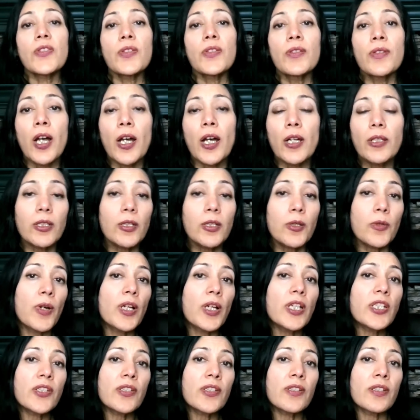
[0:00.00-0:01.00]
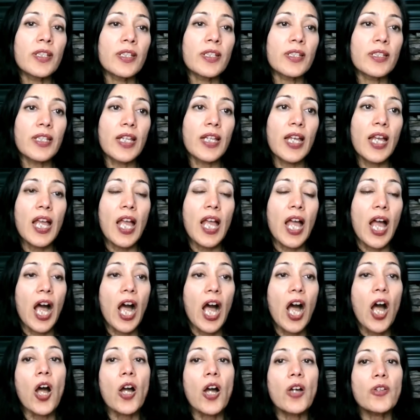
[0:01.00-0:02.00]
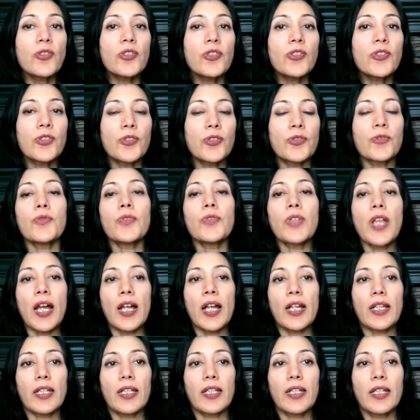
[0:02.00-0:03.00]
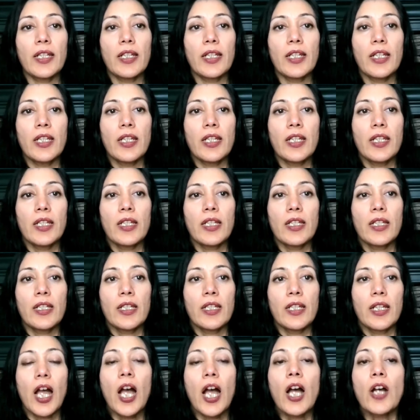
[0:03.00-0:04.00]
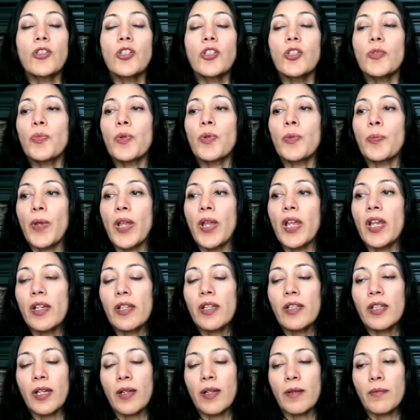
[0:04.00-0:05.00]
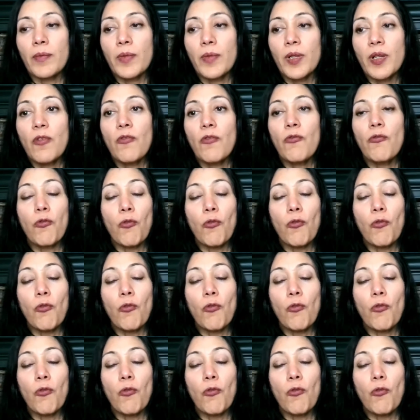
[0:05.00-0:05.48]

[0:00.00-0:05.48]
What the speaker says: So, now the question is, how do you do that? How do you prepare them